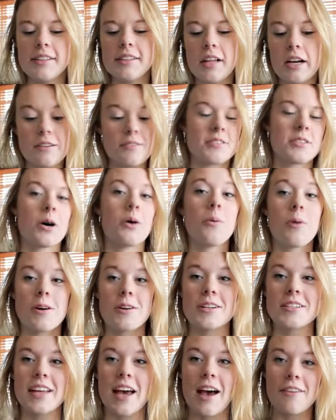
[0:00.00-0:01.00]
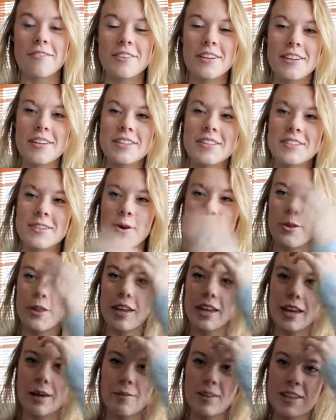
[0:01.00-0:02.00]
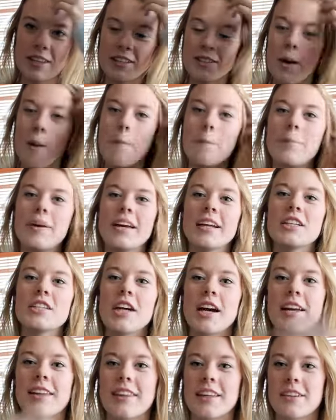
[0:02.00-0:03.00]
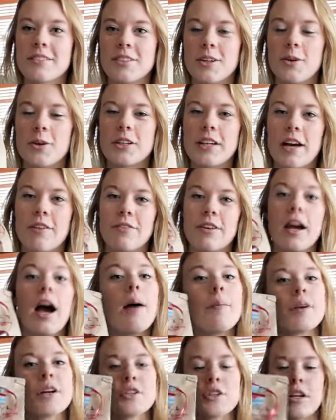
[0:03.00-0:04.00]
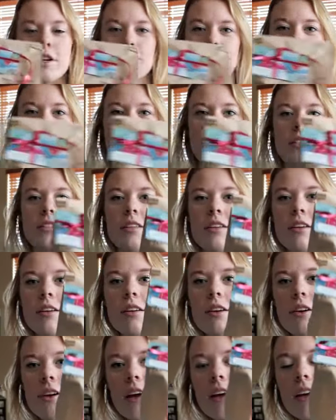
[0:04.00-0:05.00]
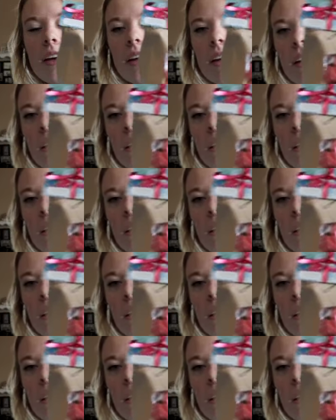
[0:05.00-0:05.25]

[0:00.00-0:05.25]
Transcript: I love saltwater taffy, so they gave me this big giant thing of saltwater taffy. I'm going to try to focus it. Okay.